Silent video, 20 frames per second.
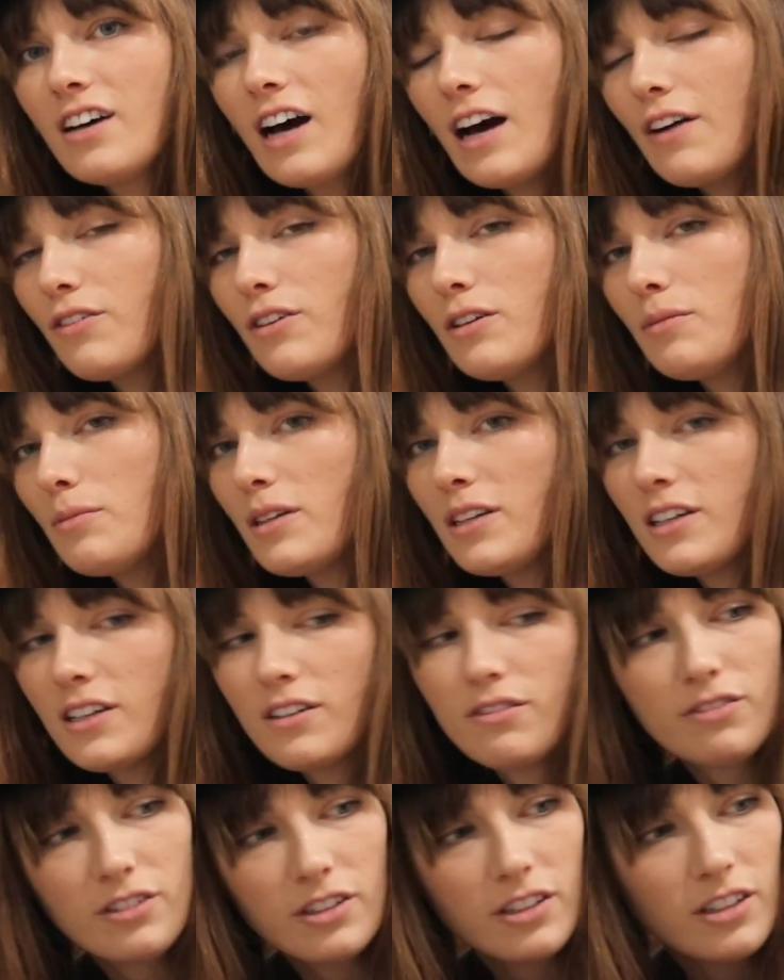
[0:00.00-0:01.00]
I've only been
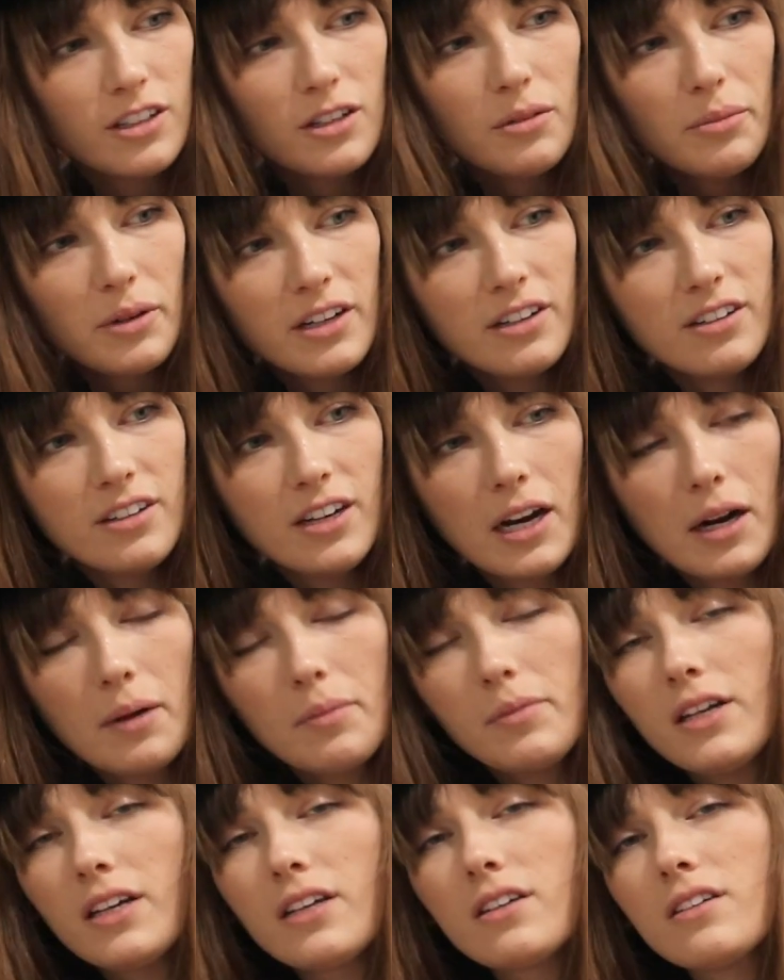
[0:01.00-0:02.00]
here for a little bit, and I'm
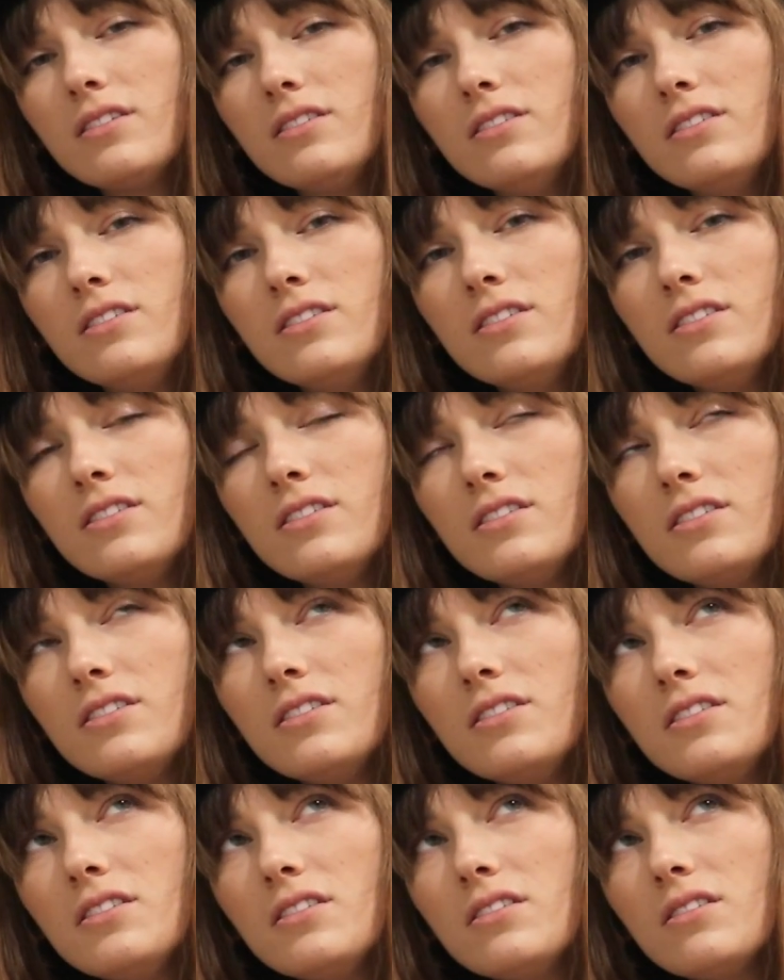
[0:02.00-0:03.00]
like,
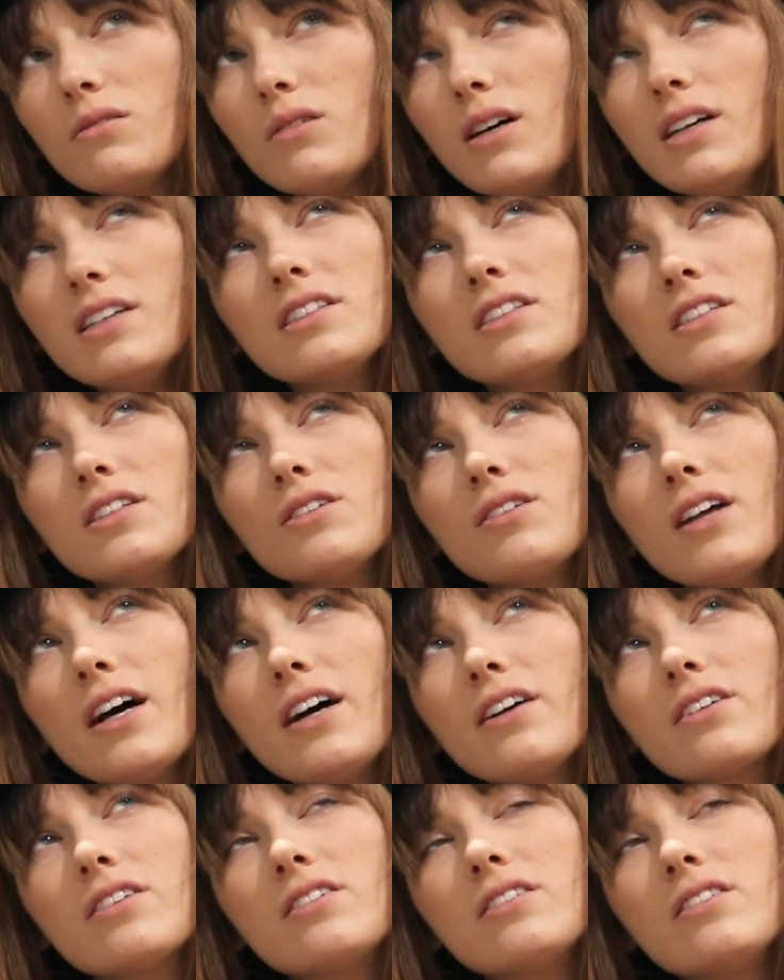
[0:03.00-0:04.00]
why is it so
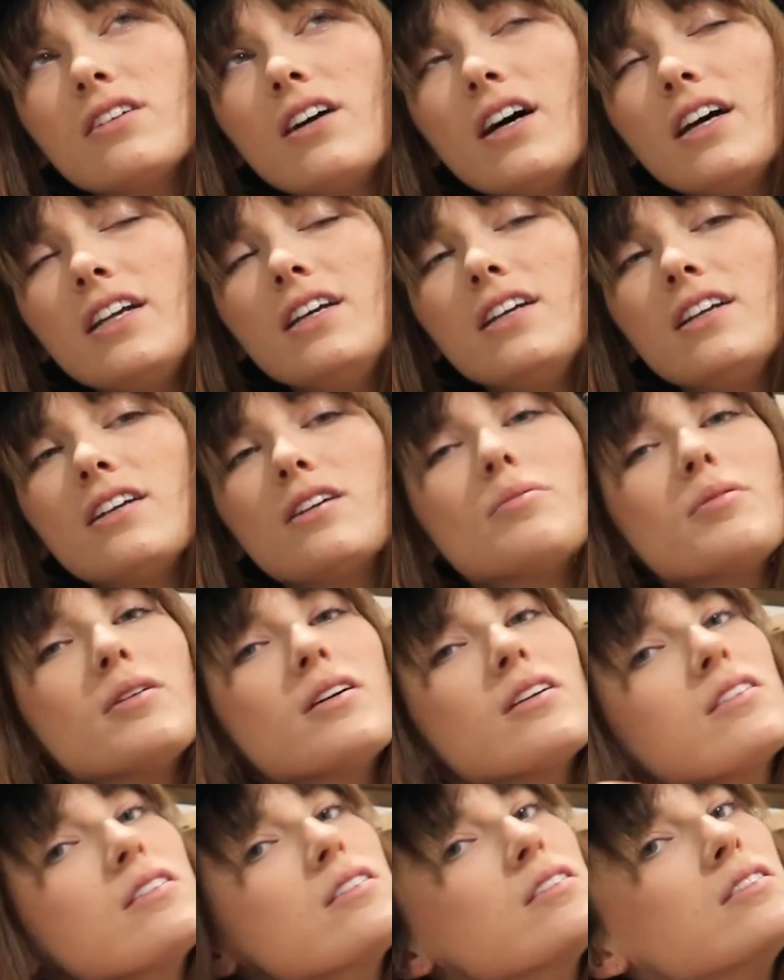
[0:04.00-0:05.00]
loud? I need
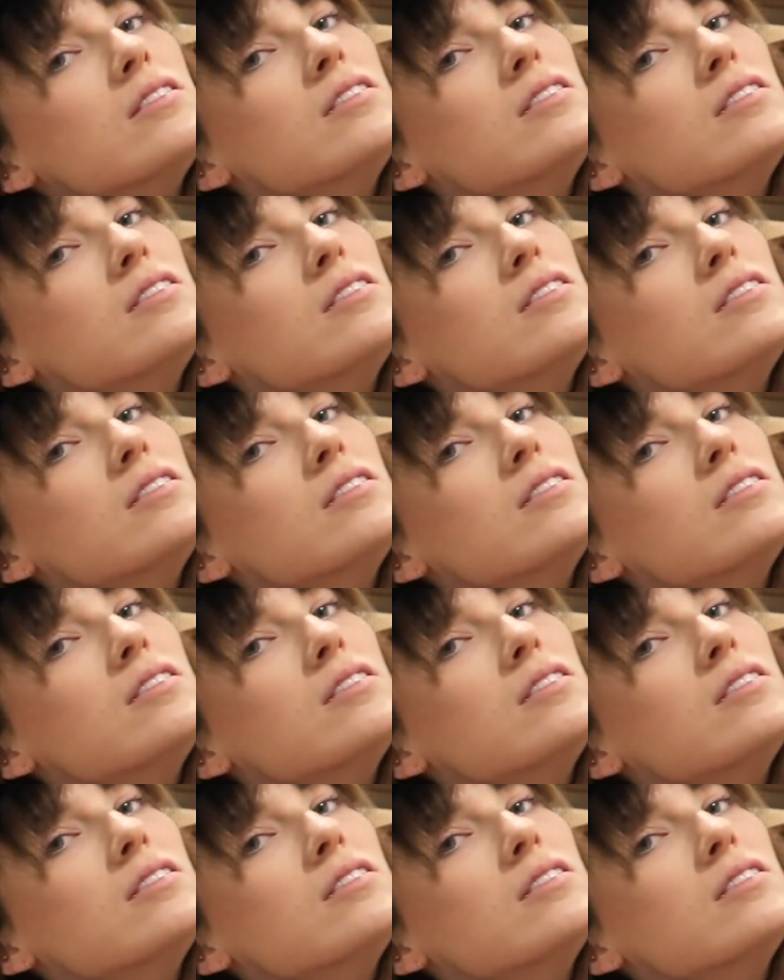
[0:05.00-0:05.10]
earplugs.